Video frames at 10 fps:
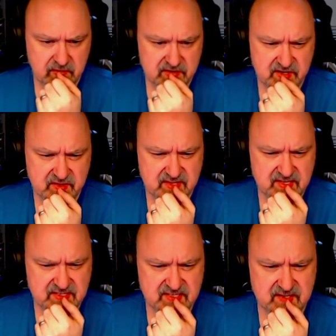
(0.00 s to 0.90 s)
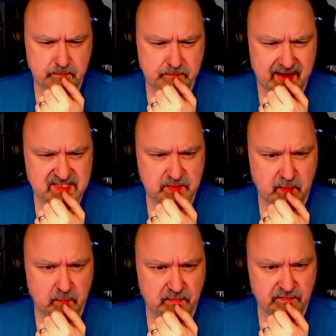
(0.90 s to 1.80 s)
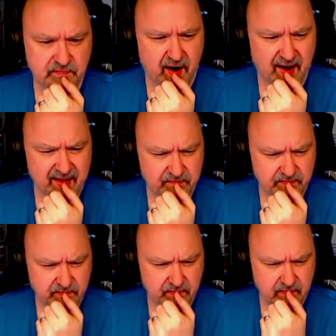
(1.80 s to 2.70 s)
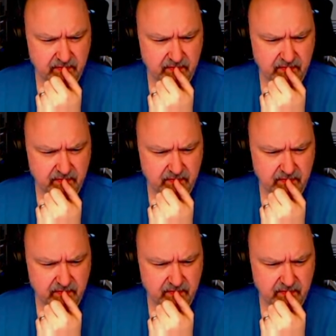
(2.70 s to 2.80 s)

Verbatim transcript: So this is a maximum of five.